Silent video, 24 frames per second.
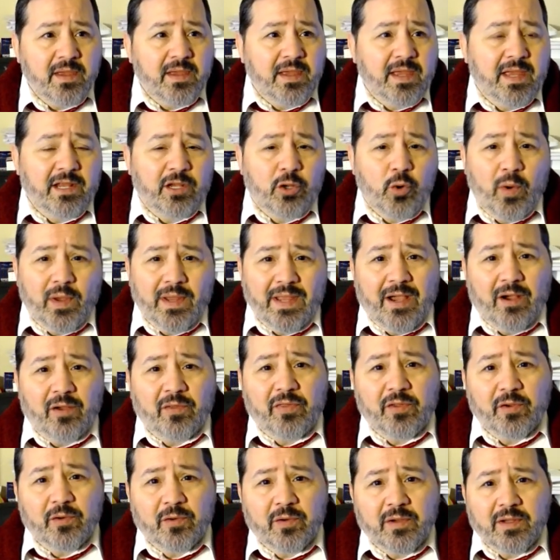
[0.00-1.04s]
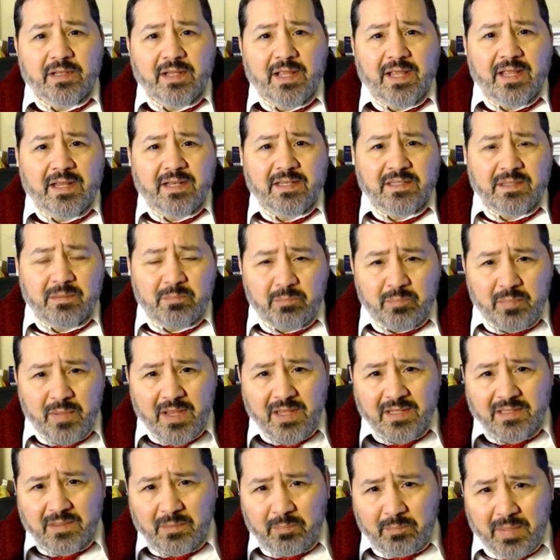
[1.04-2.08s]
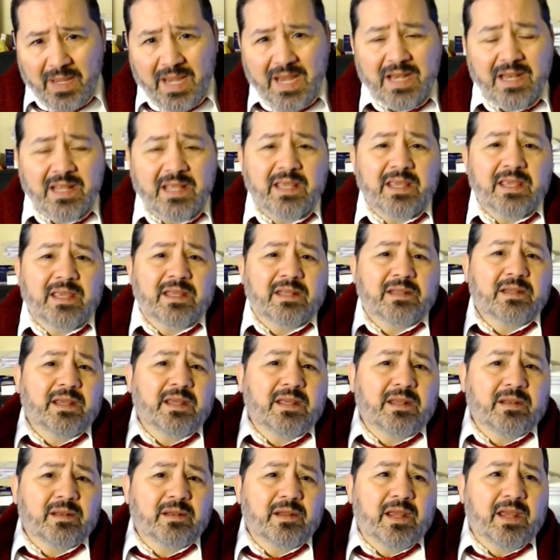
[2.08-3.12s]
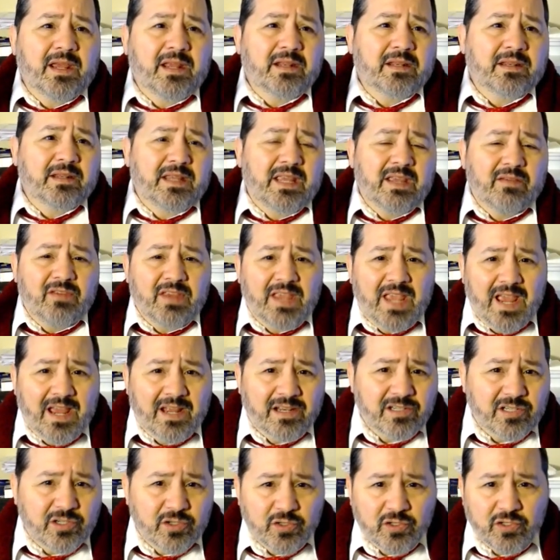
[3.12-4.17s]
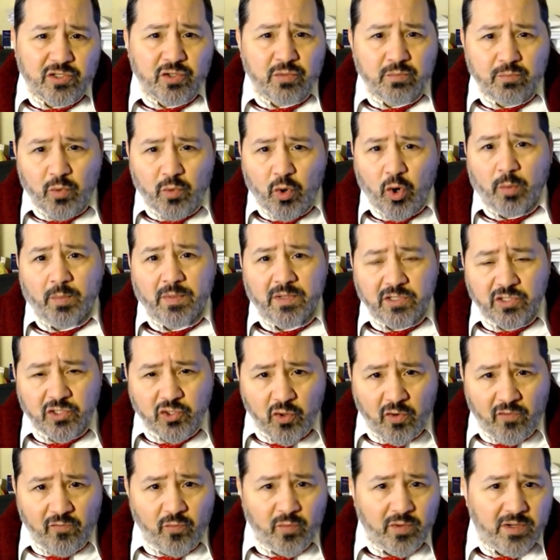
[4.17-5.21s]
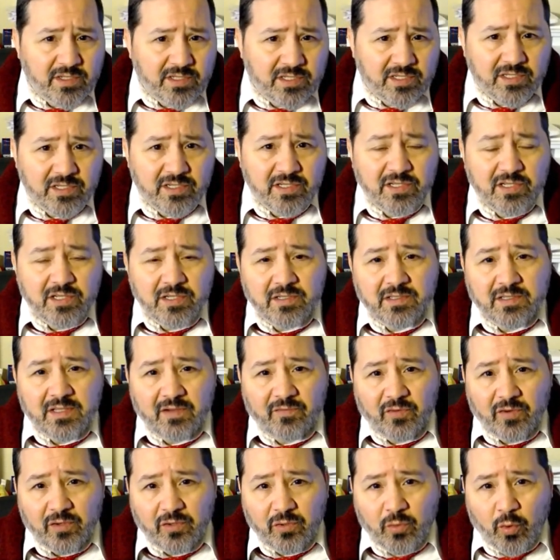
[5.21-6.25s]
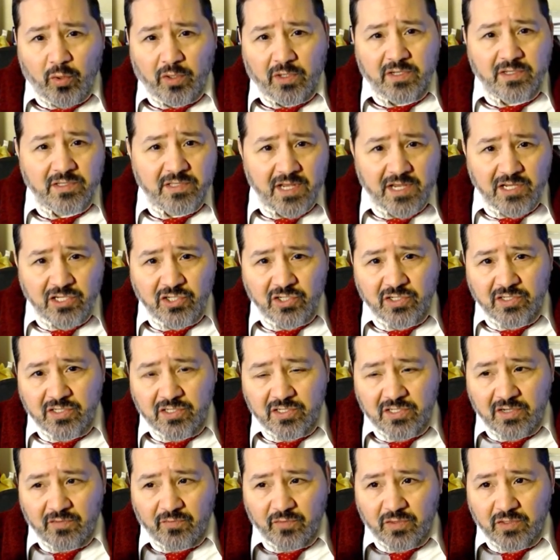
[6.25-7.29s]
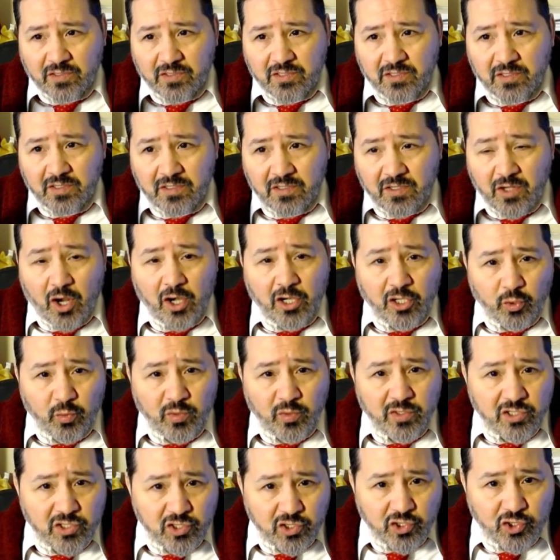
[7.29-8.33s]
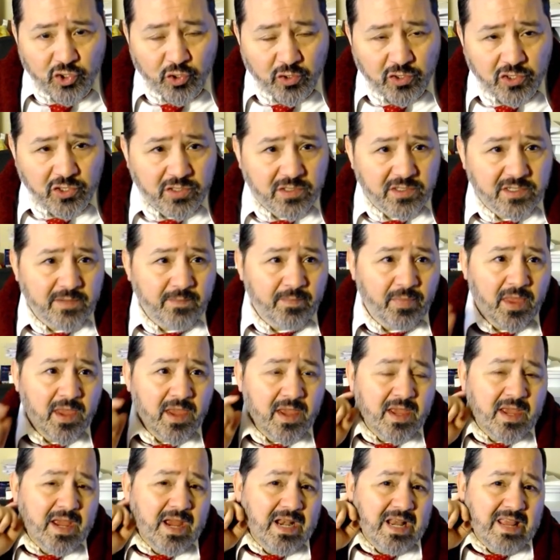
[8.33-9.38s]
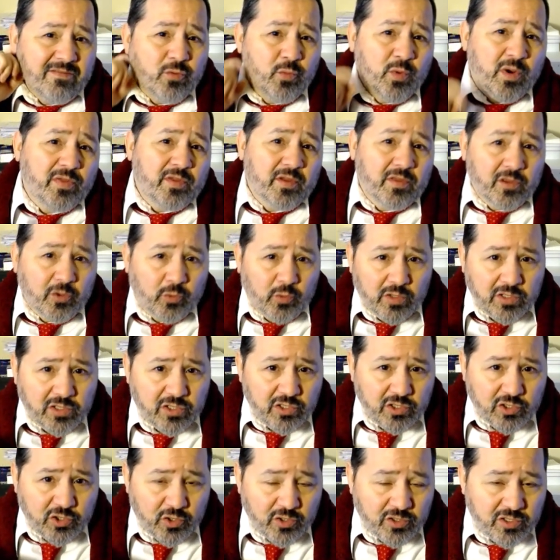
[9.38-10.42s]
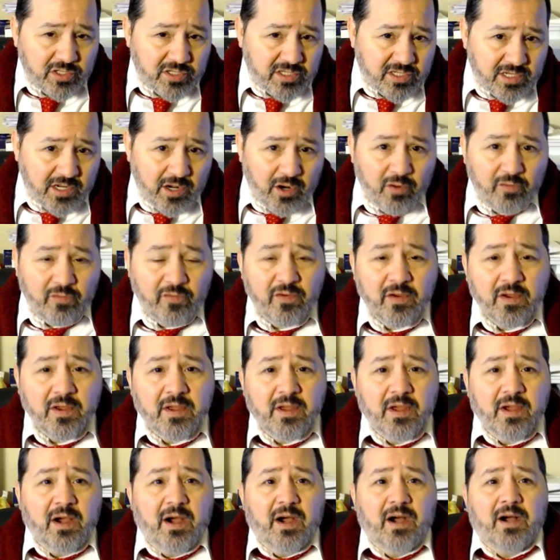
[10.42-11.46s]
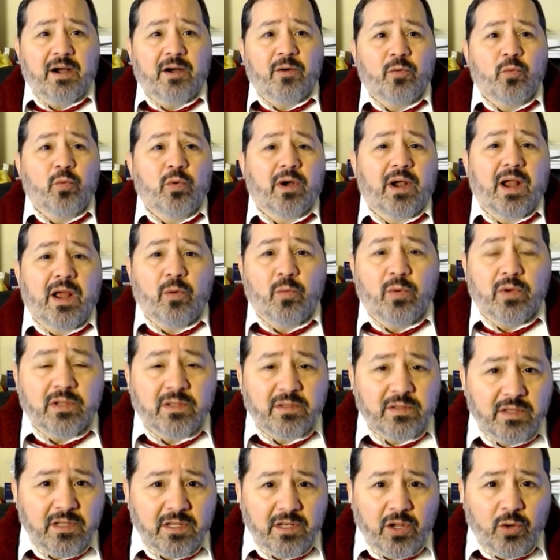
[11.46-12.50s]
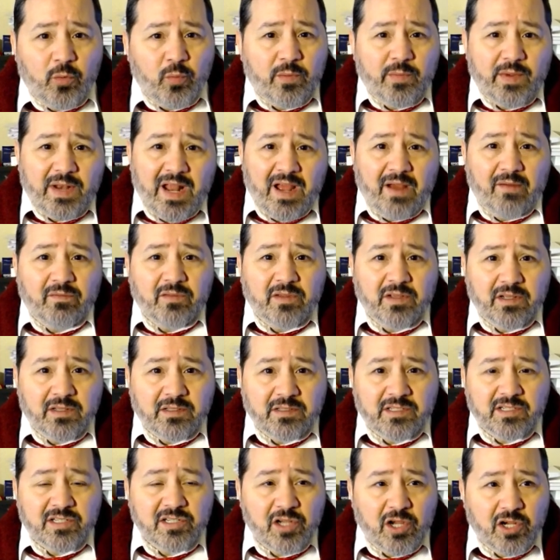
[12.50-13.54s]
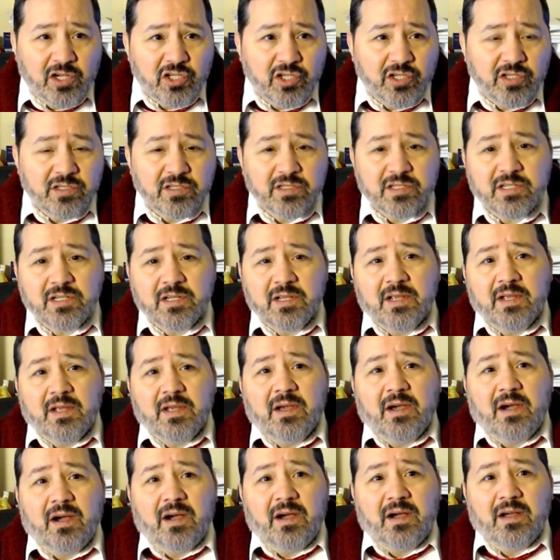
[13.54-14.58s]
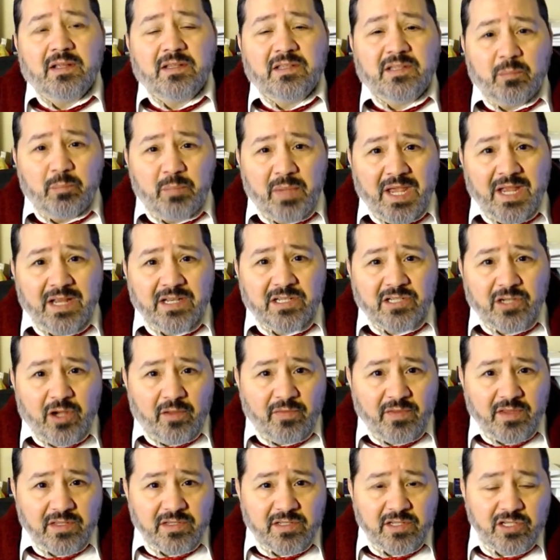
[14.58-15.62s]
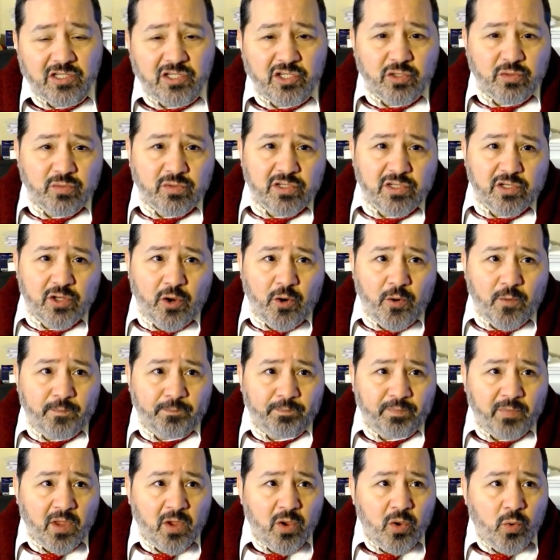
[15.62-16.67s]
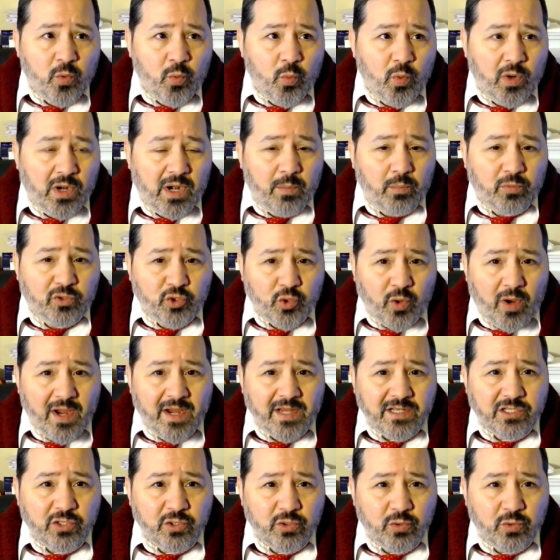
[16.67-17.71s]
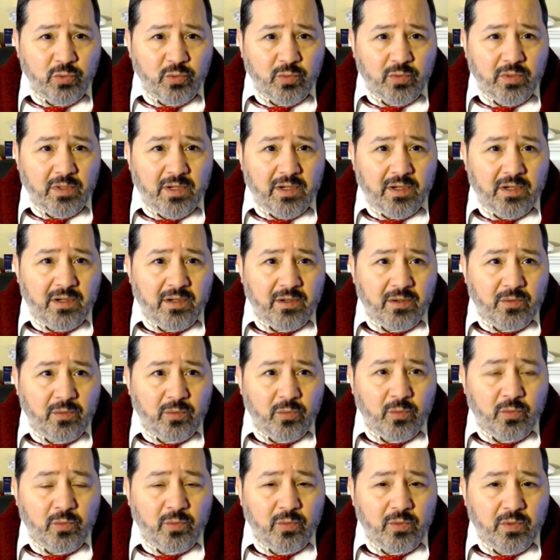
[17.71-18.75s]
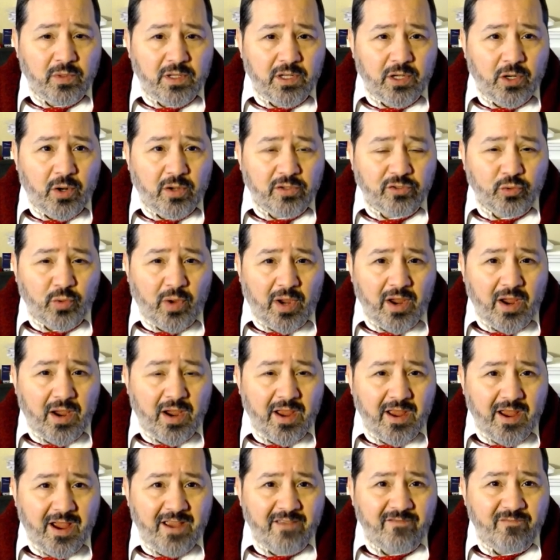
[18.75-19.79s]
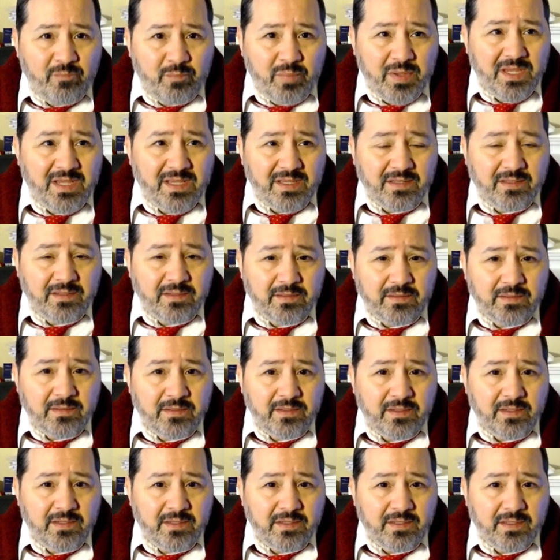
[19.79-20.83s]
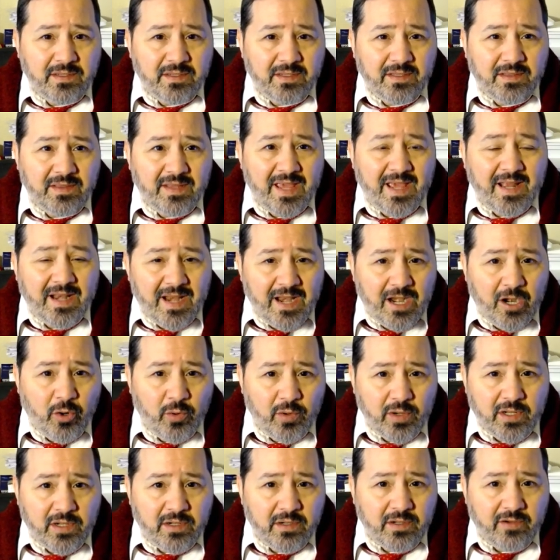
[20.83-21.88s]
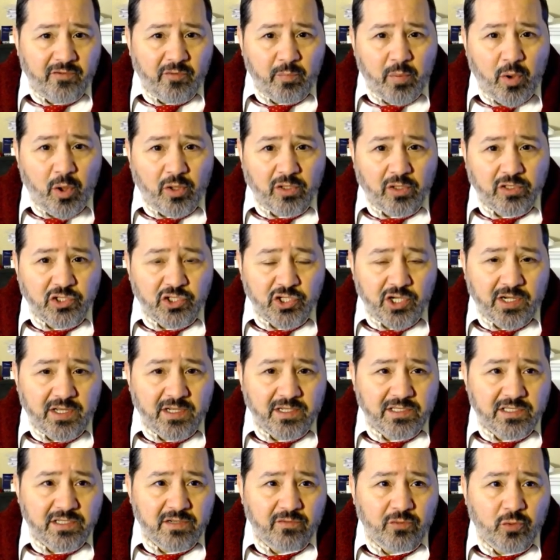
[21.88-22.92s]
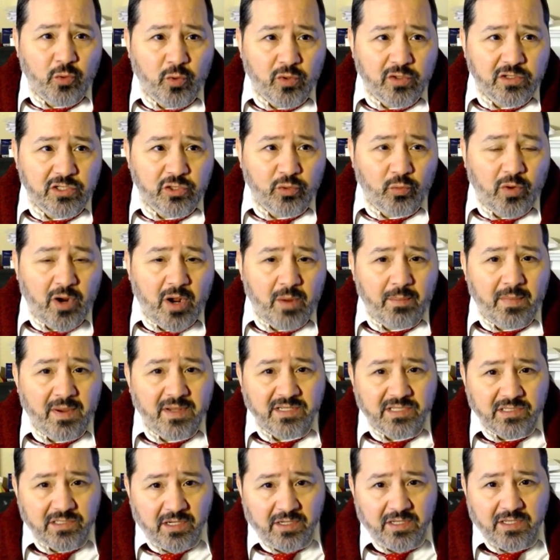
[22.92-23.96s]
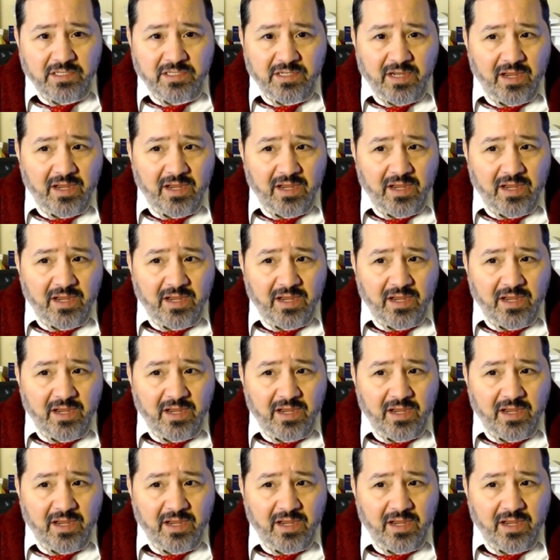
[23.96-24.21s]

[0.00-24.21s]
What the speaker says: going out there and debating and giving answers to Mormons, Jehovah's Witnesses, and different organizations and different non-Christian churches, and even within the Christian church itself, where I would, we would have discussions and debates on these issues. So what I'm trying to, I've been in that area of apologetics, and of course throughout my studies,